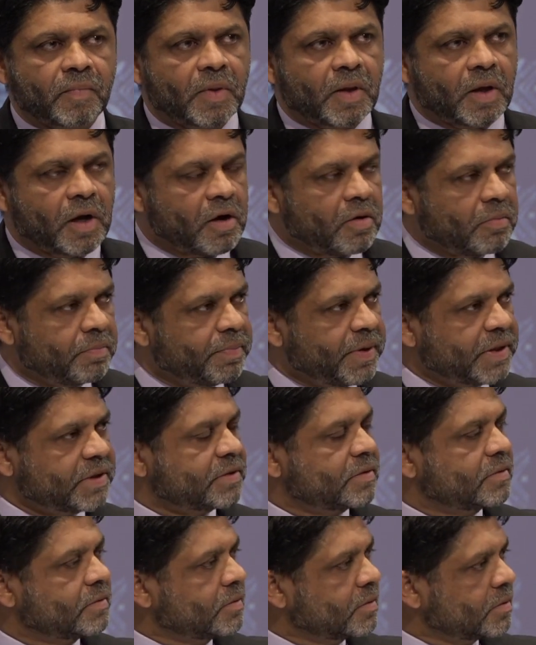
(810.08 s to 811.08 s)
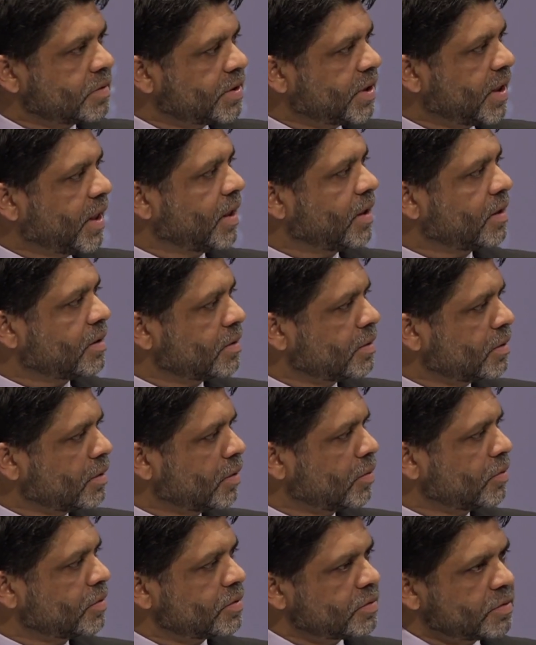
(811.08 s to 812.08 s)
How best your child
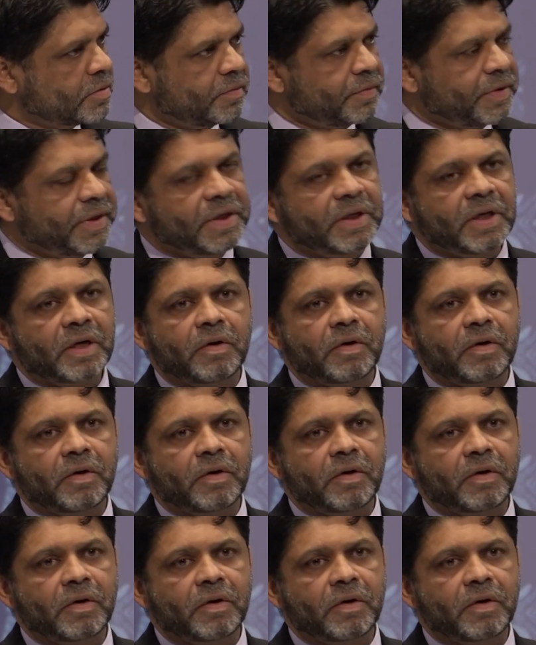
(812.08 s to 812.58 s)
knows to read